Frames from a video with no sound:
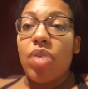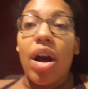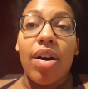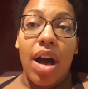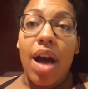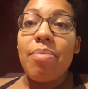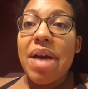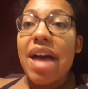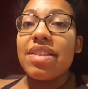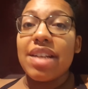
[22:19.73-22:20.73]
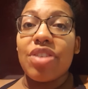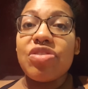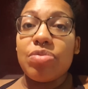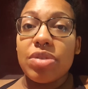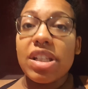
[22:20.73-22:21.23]
A hot bath
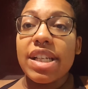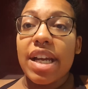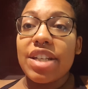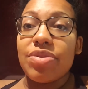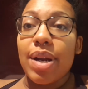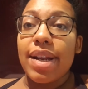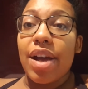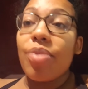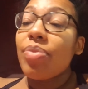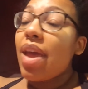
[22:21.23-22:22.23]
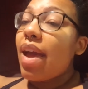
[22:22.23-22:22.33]
sounds really nice right now.